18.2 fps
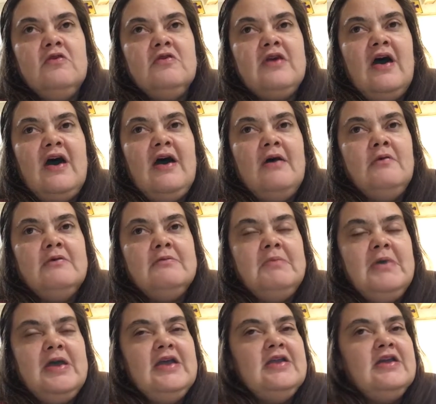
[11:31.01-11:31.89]
That I would
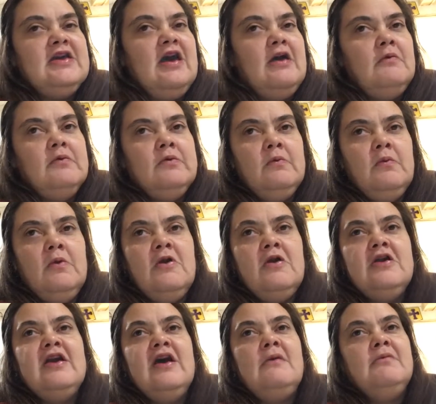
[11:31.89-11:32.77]
panic, I would
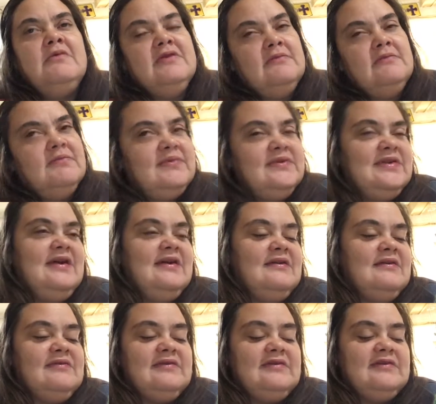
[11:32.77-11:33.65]
worry, I would
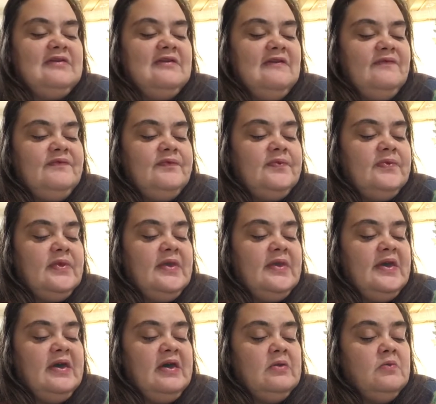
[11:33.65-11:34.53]
obsess.
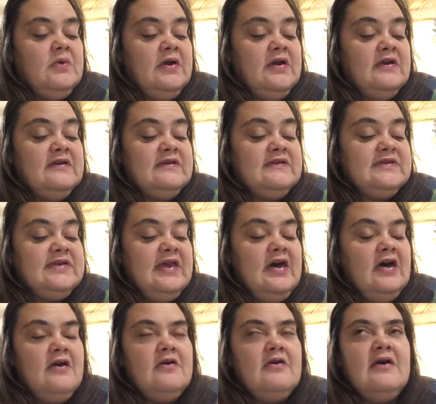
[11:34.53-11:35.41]
And whereas
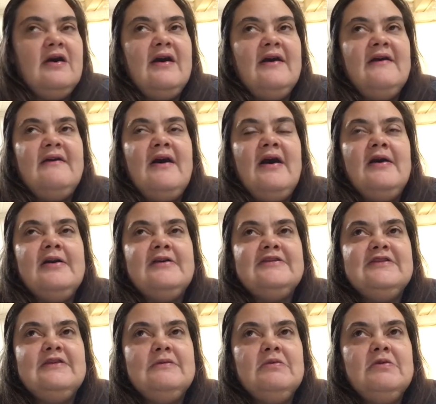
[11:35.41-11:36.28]
now I
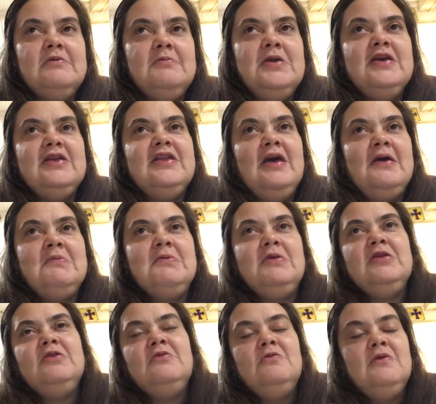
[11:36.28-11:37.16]
seem to be
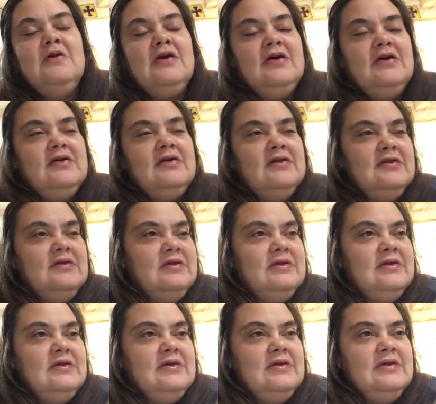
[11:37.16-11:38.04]
adapting to a
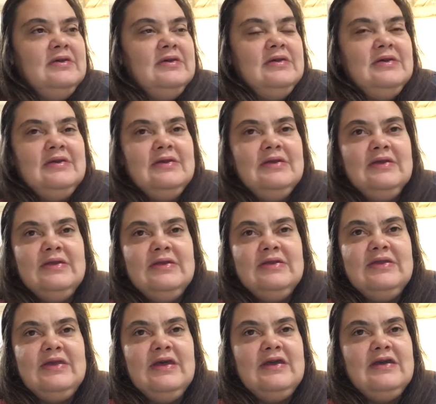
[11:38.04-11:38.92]

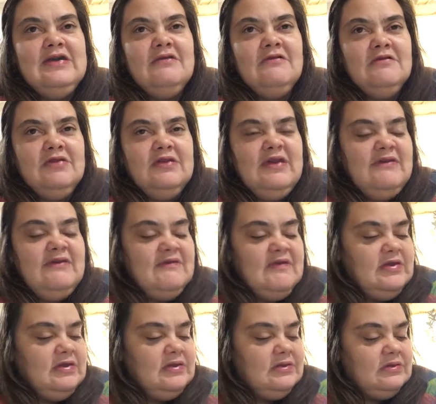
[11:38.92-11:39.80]
take it or leave it.